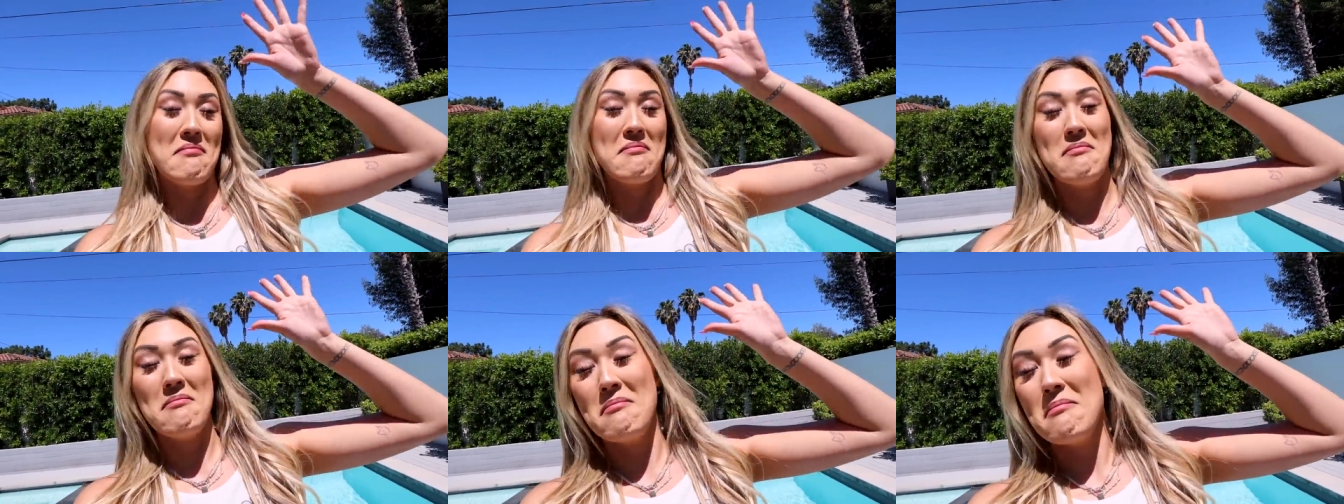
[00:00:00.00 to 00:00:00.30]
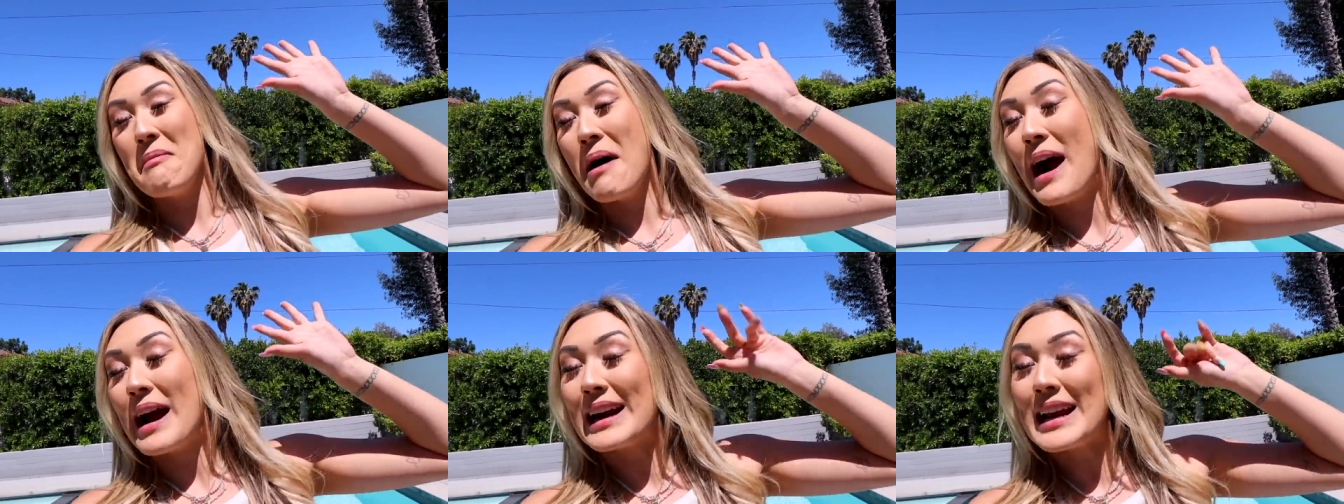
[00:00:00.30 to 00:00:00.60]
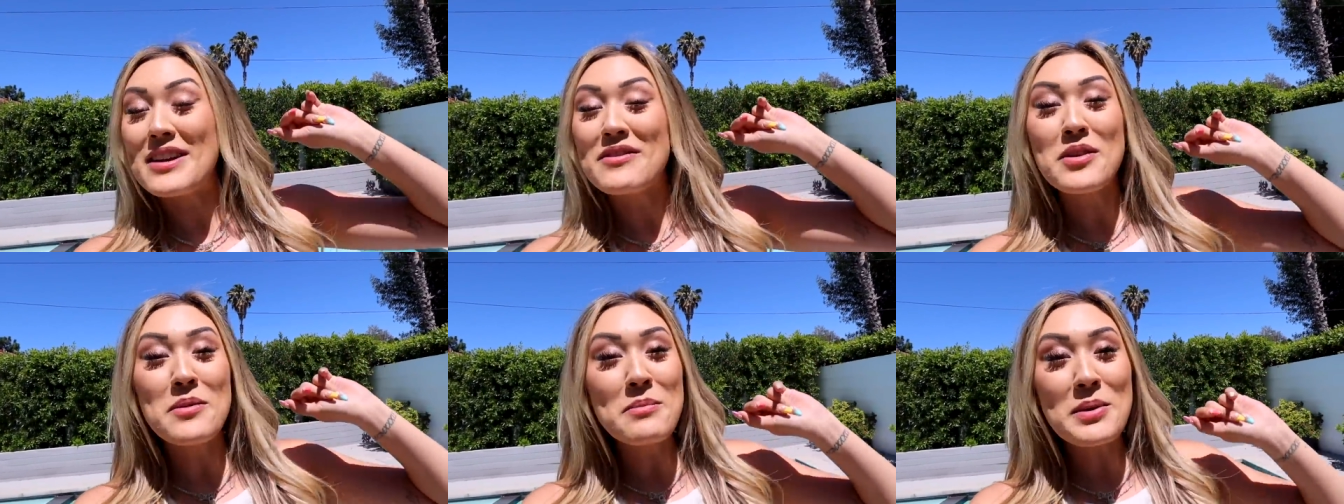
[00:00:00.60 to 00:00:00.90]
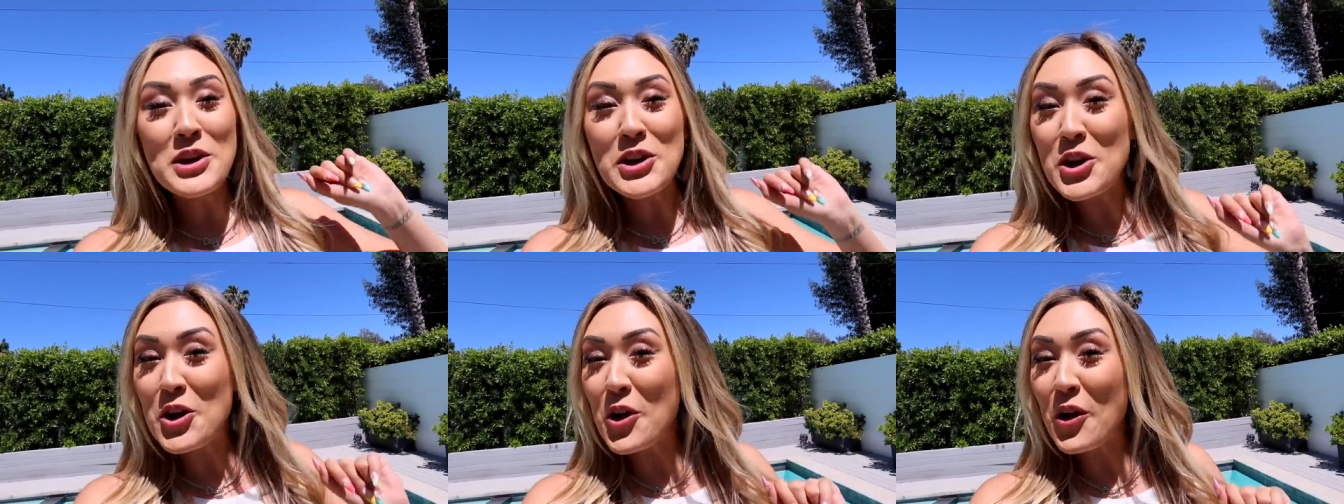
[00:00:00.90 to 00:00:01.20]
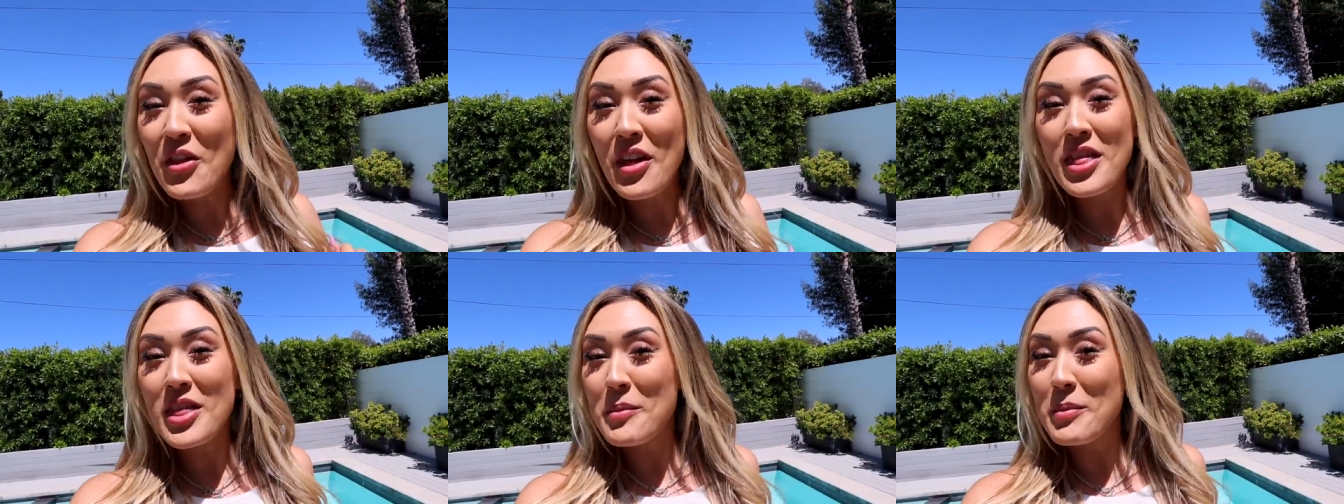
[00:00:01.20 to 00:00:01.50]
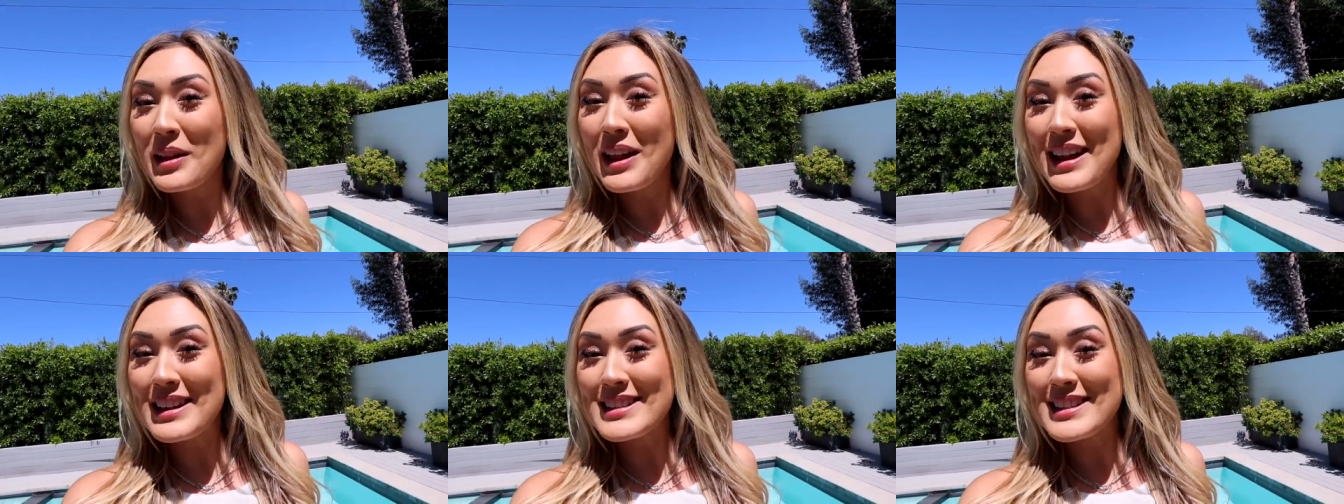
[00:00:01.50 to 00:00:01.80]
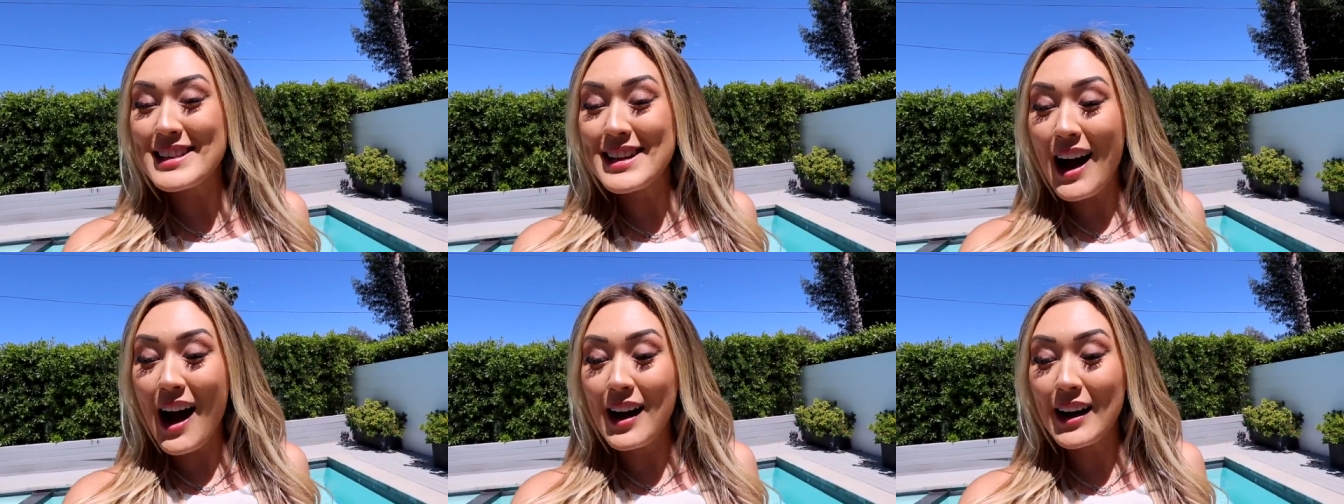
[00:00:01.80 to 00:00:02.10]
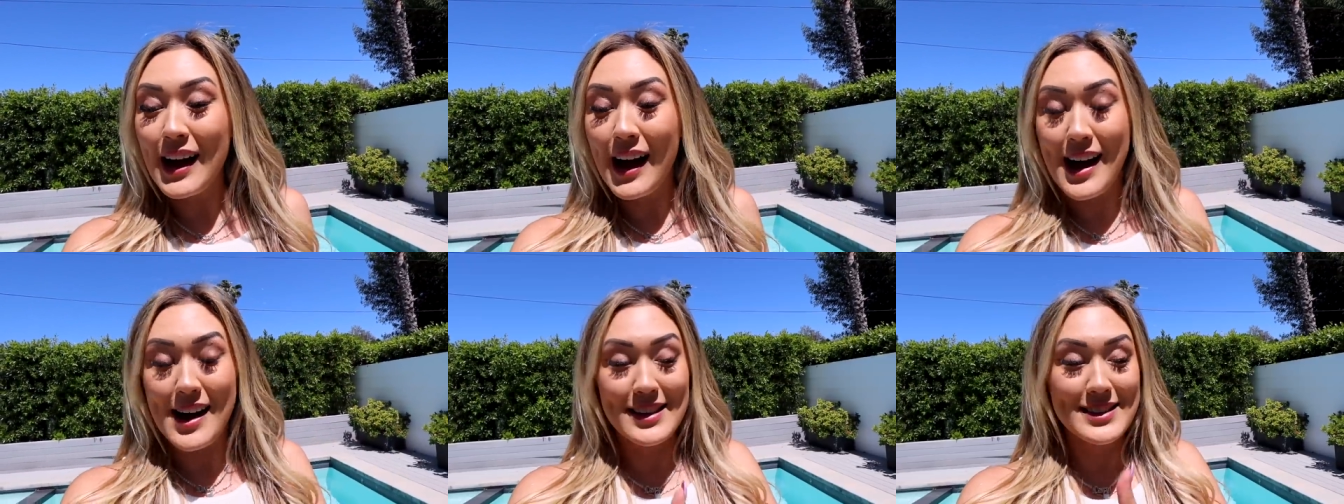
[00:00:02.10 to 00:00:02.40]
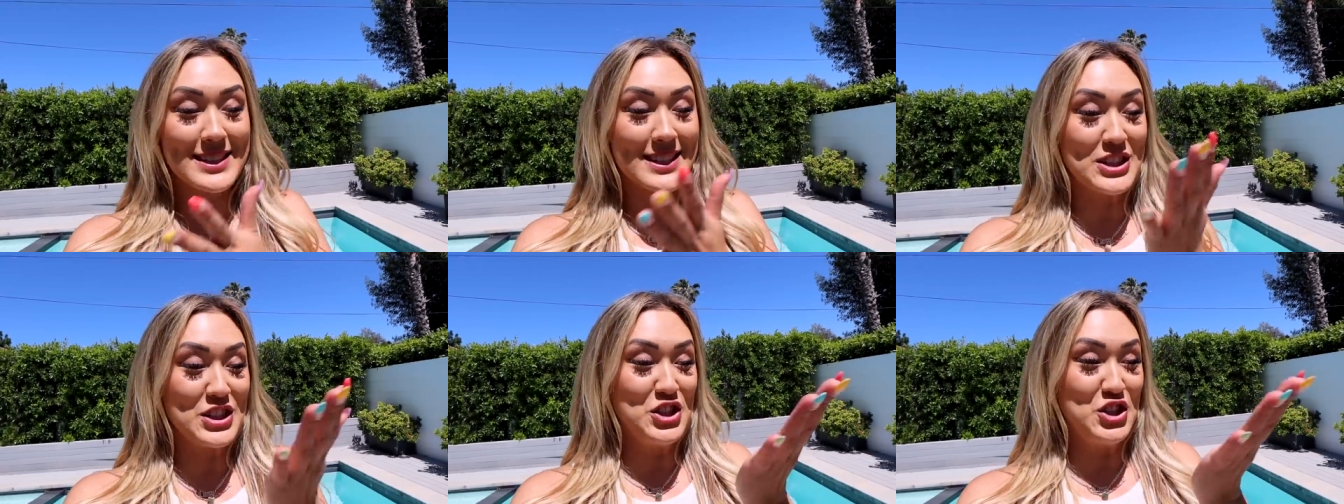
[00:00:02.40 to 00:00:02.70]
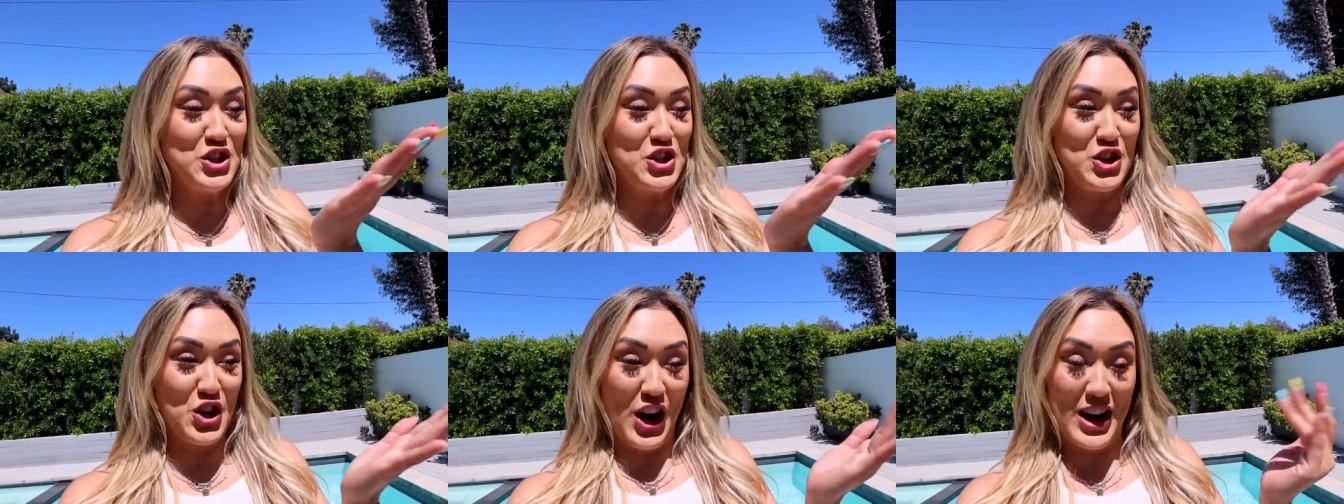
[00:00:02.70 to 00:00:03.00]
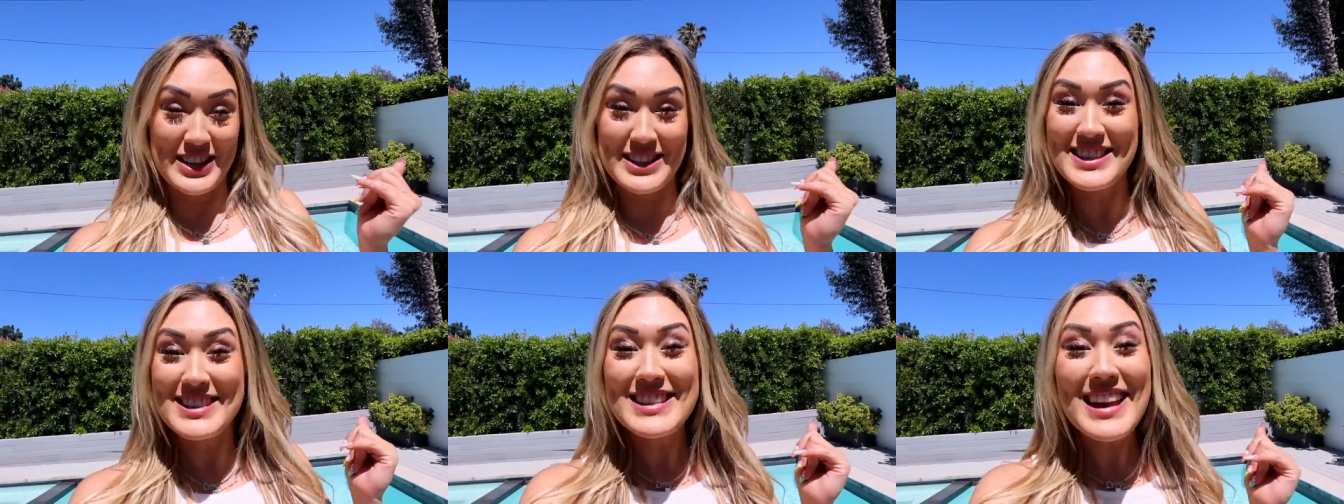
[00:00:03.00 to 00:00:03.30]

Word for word: might even be cuter than the Balenciagas. Just